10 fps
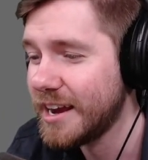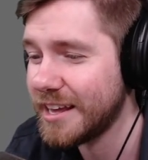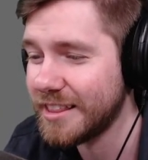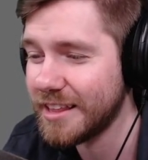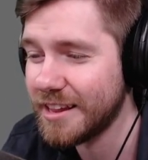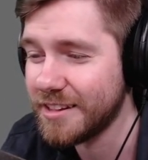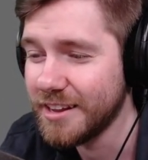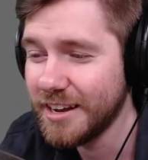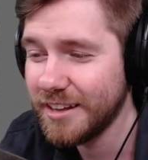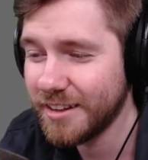And then
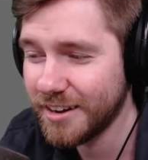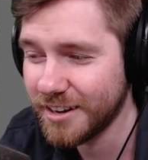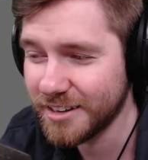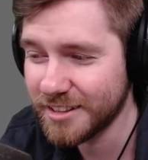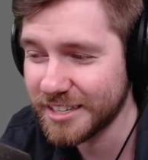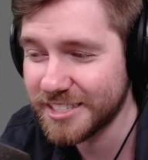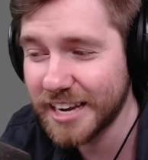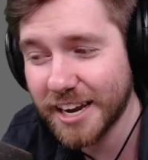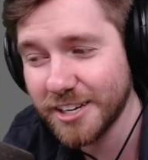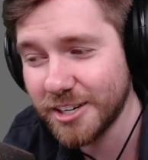the
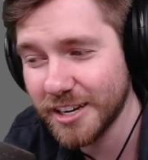second